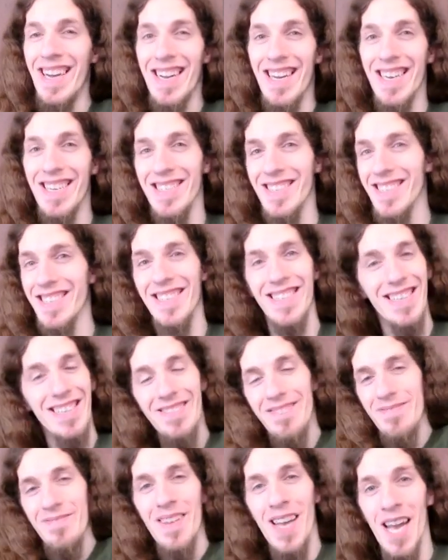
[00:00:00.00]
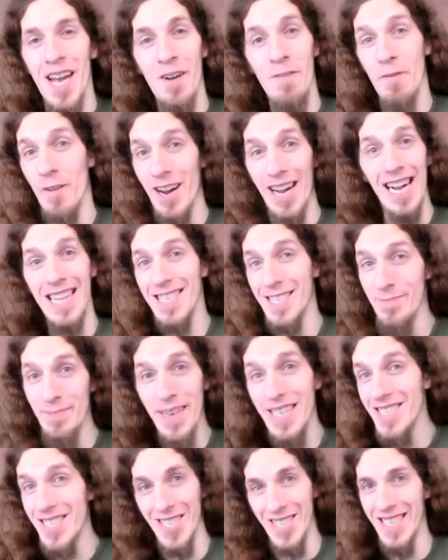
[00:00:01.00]
they just, yeah, forgot to
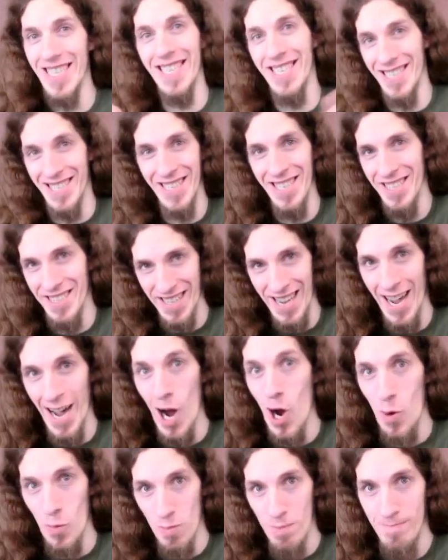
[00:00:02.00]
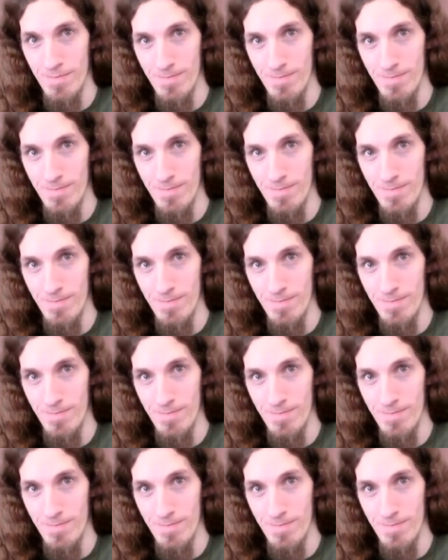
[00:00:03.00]
mention it until now.